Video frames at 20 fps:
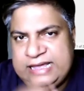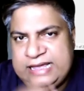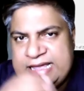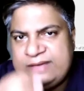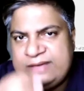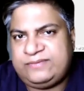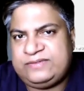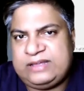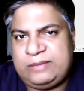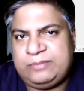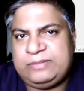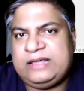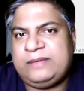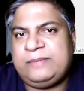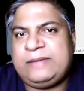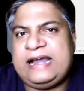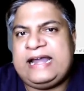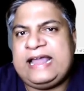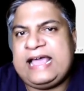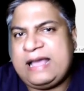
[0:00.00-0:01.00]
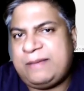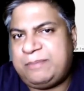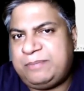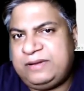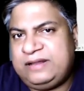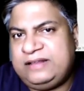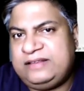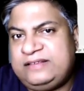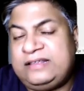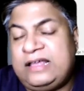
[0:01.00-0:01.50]
If something bad
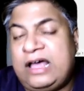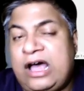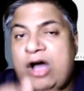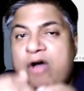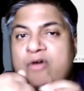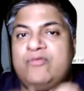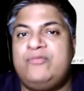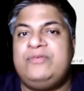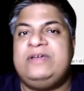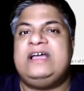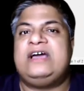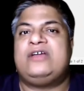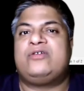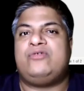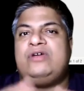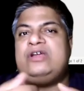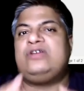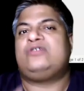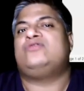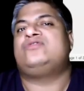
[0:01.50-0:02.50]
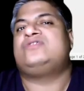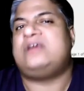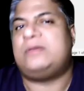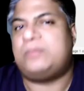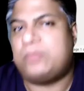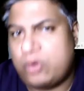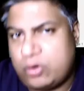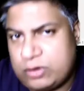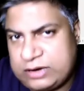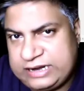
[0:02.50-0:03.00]
happens, how we are going to
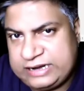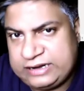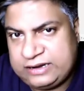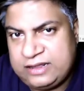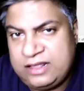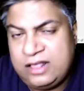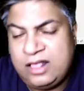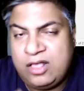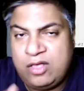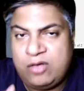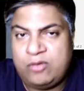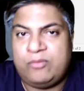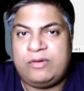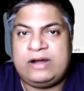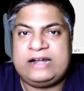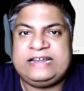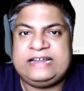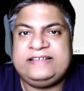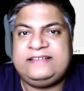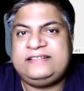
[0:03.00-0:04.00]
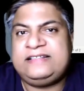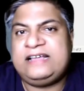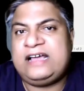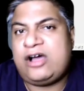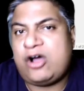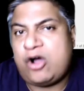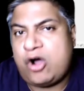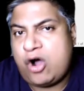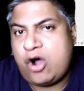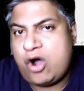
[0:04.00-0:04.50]
support it? What is
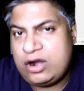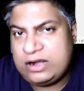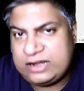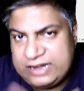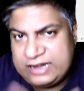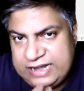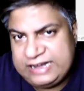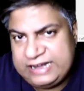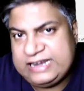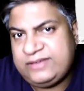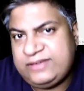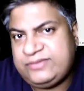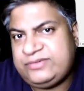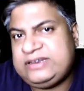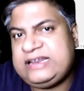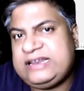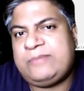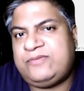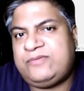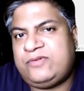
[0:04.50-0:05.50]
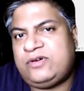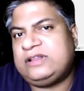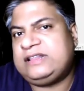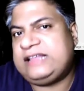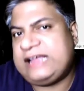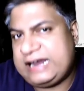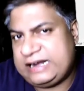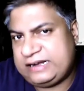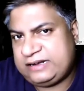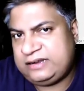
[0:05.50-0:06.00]
the alternative step for
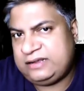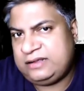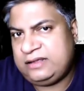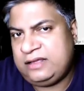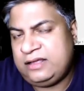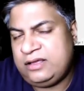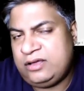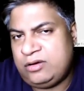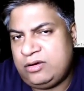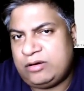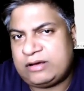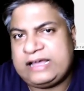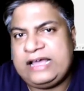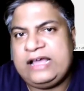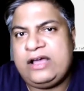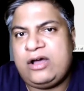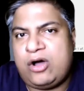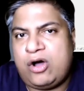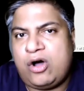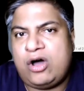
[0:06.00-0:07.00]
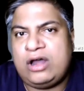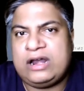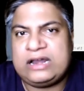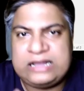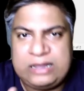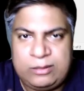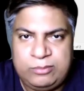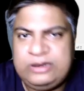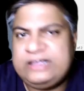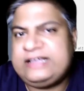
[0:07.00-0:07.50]
that? Okay, all
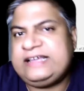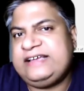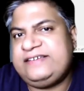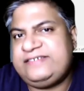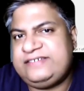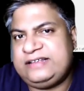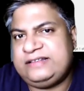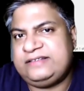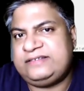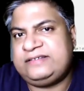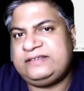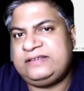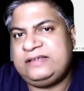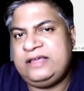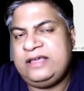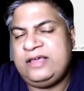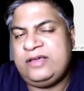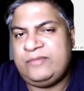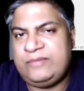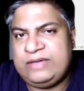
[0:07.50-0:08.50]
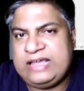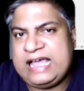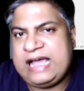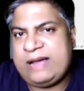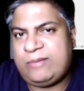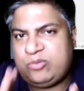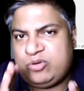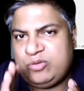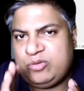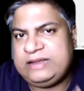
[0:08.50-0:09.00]
communications. We
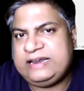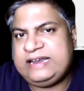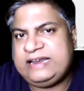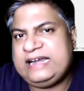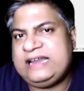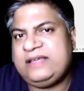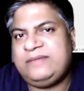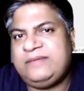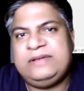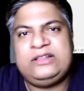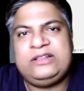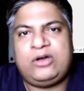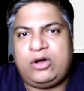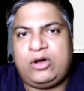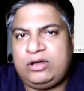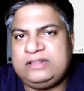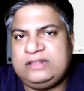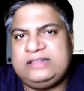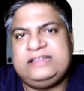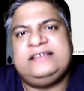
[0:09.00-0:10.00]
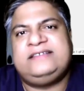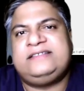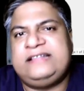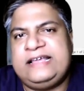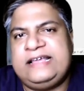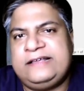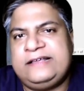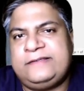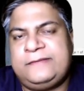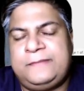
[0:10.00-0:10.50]
have to be ready with all these
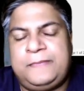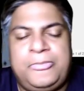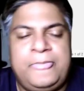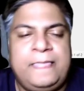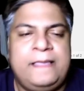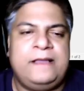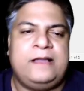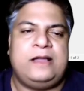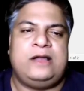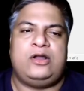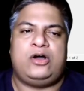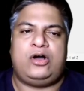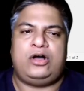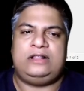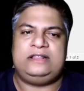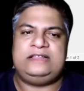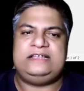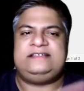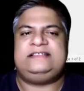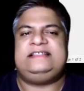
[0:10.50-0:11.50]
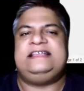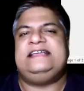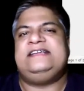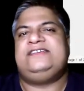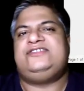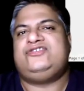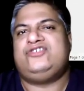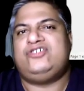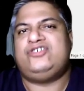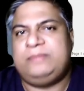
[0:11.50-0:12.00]
things, and all these
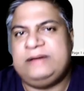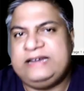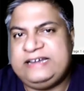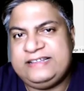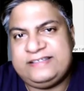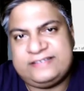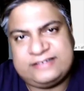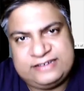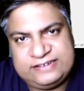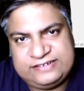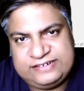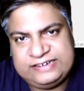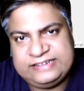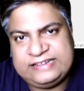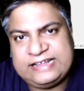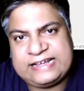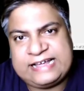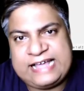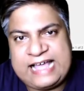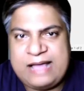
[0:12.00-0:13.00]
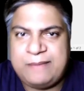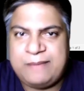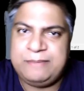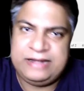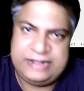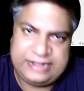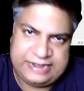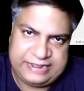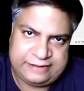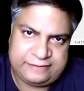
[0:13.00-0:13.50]
things should be discussed in the CAB
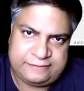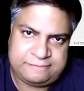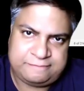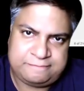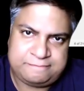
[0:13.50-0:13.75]
meeting.